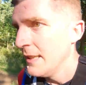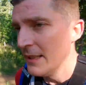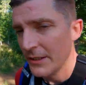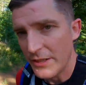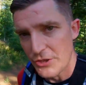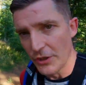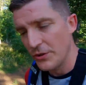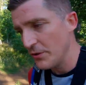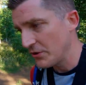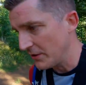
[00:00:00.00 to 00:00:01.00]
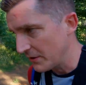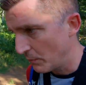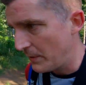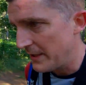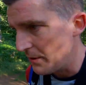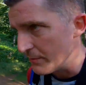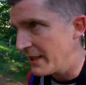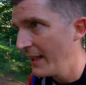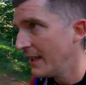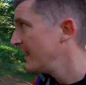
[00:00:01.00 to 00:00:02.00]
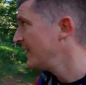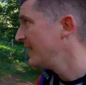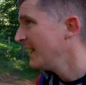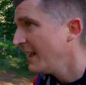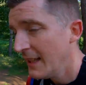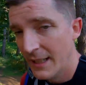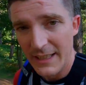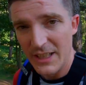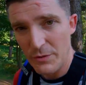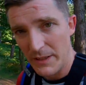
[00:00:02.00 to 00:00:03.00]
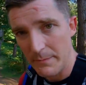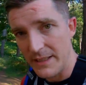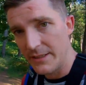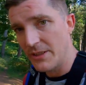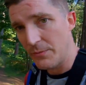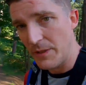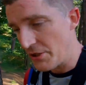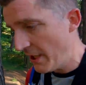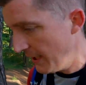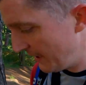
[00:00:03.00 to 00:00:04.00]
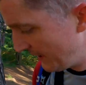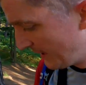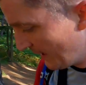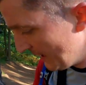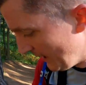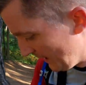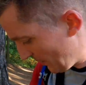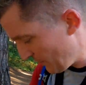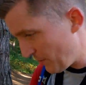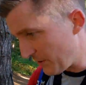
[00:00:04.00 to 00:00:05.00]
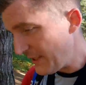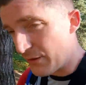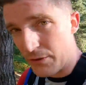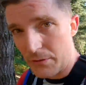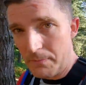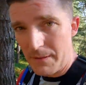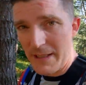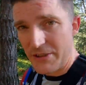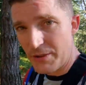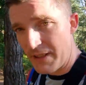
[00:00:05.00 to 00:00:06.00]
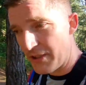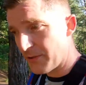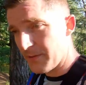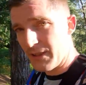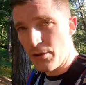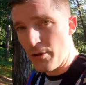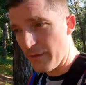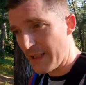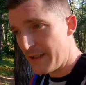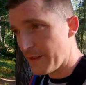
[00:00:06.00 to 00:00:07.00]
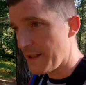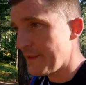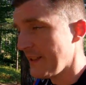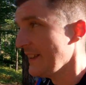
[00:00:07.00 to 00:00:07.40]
HR2 started to wear out, that's when I made the switch. I thought, though my Magic Mary still had a lot of life left in it,